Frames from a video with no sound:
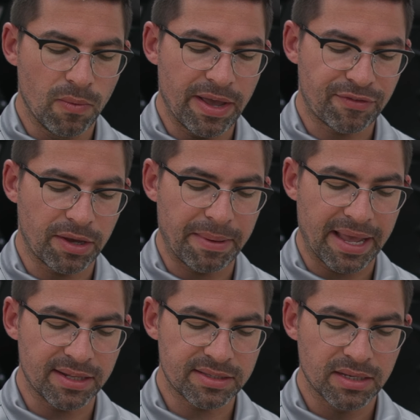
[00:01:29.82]
we have
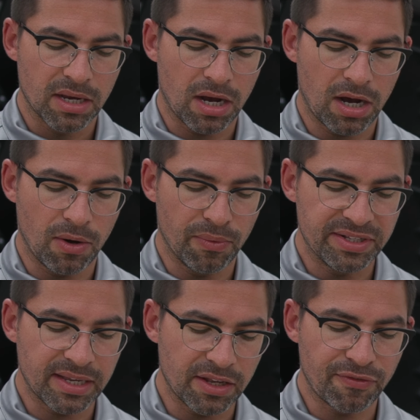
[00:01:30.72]
commands,
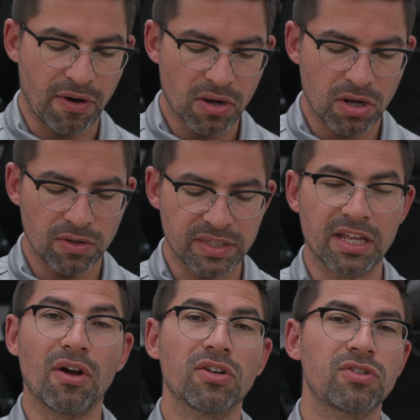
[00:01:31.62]
resetting fault codes, and
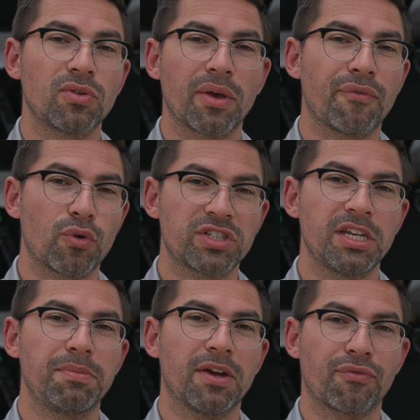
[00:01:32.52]
then also doing a forced
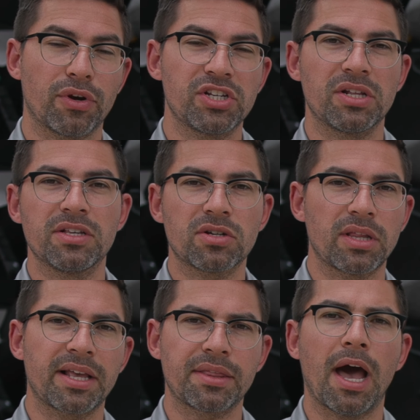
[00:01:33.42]
DPF regen. These are
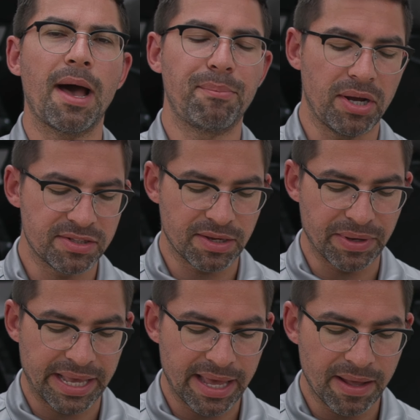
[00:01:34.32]
like the hot buttons that
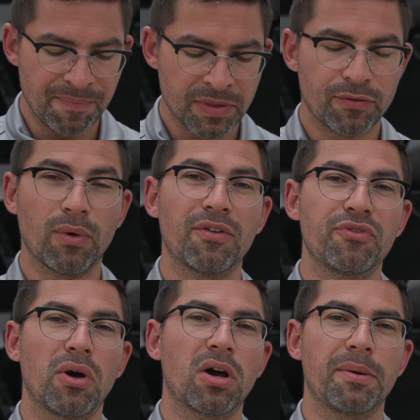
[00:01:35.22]
we get. If you want to
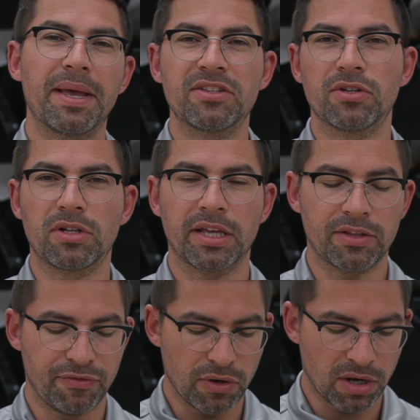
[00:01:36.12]
view all commands, you click
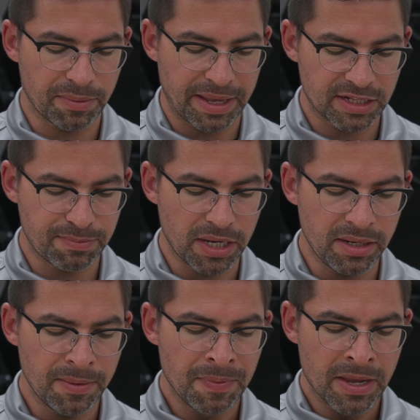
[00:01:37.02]
the view all commands
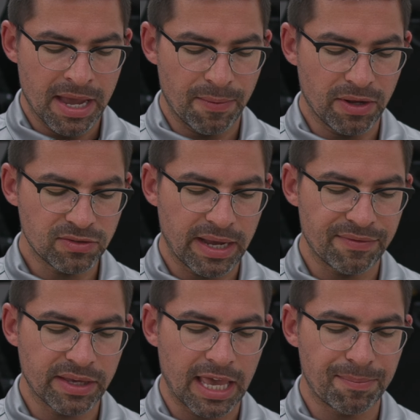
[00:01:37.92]
button. And we also
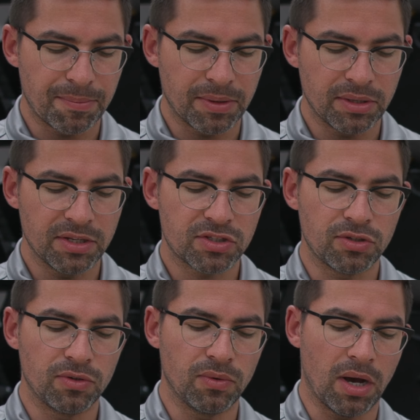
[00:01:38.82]
have the capabilities
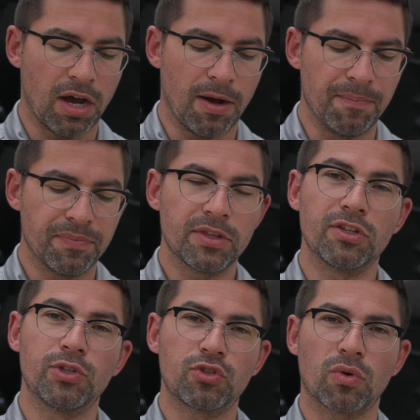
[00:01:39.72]
to
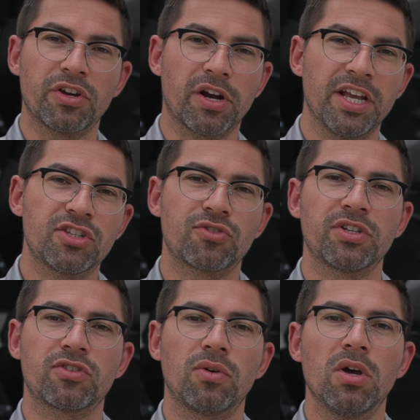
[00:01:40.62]
store your
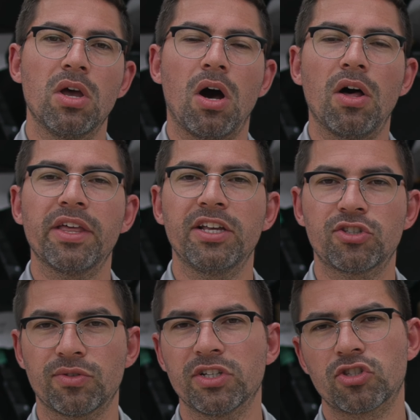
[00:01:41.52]
history. So all the
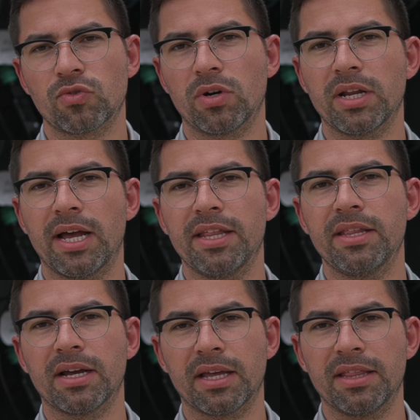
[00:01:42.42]
history is stored
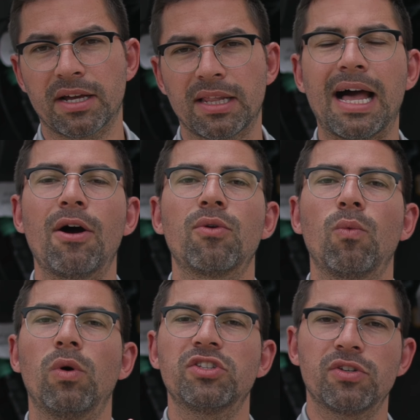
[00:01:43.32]
in the cloud
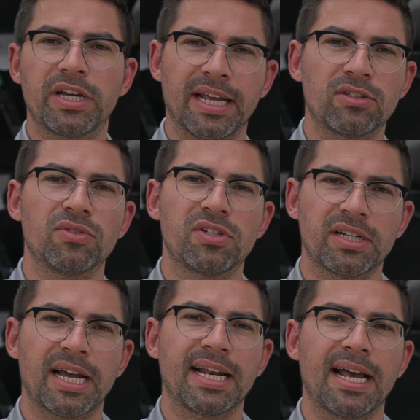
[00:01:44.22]
once you connect OTR
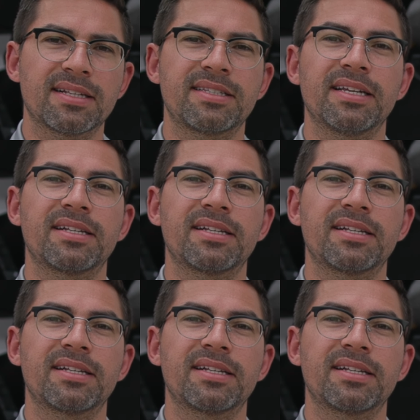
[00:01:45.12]
Diagnostics